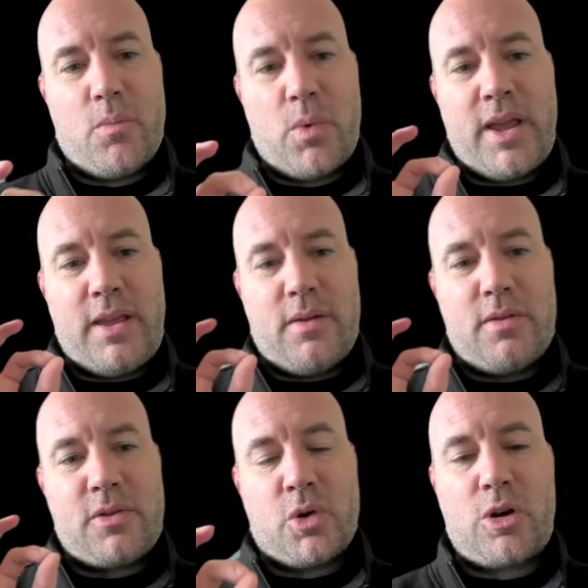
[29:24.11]
we
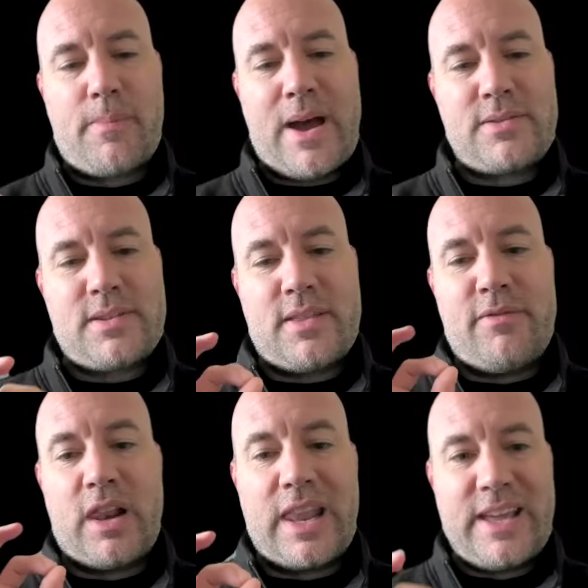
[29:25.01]
talk about the
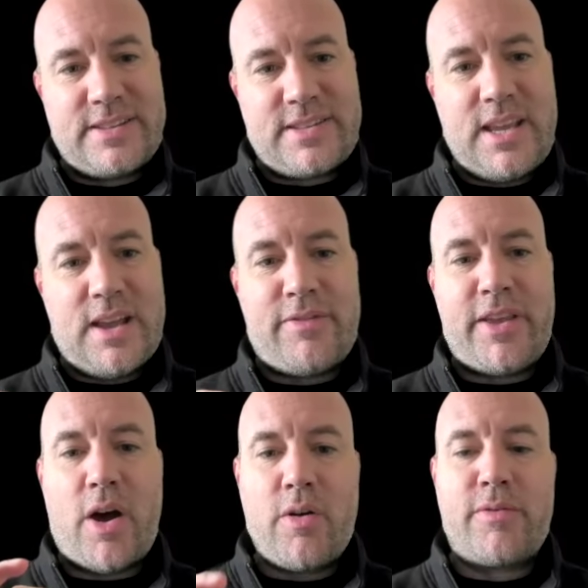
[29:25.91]
validity of
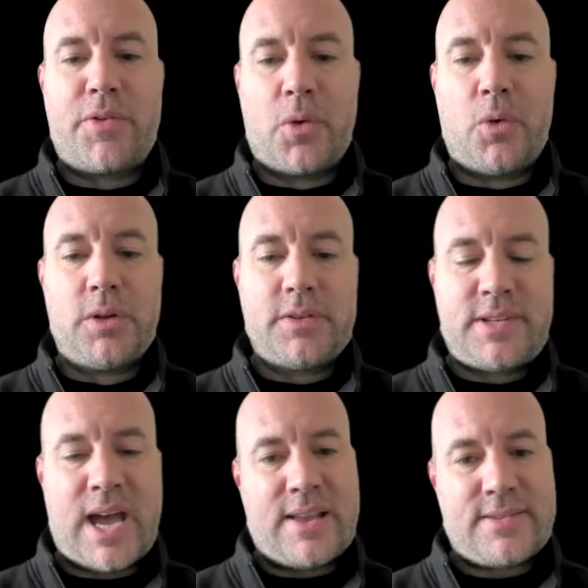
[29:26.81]
the overall
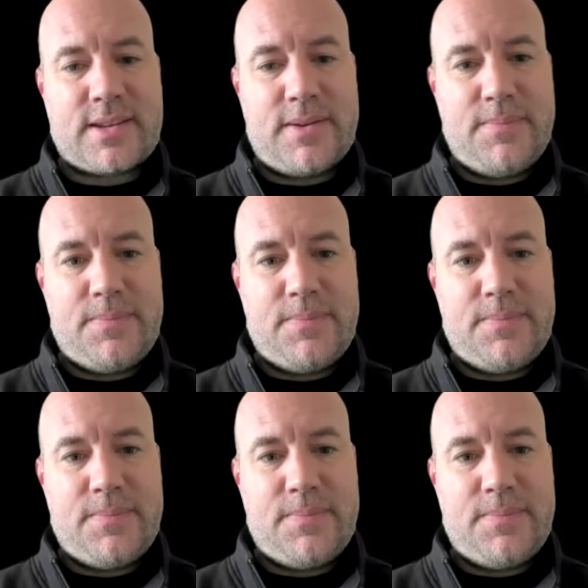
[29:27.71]
task.